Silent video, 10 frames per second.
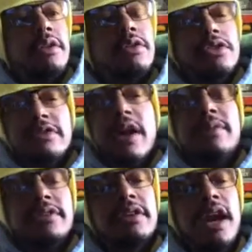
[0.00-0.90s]
uh, uh, hold your
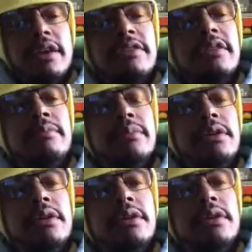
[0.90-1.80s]
family such high esteem.
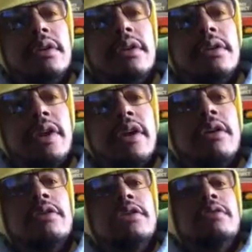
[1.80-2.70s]
But I
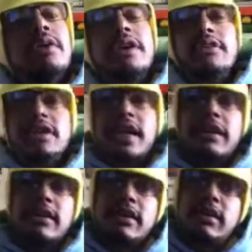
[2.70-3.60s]
urge you to
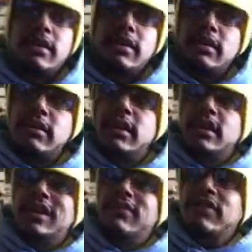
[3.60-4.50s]
understand that
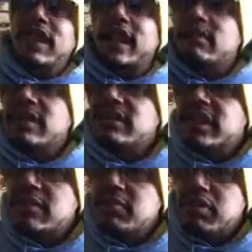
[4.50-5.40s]
if the enemies
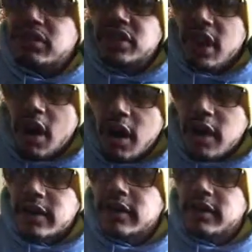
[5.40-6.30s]
keep pushing
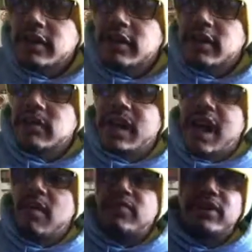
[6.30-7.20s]
hard, no matter
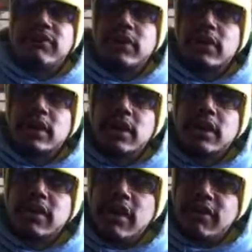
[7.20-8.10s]
how beautiful
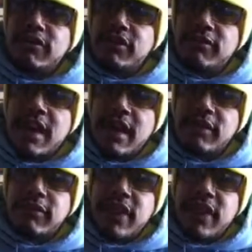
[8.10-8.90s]
the fa your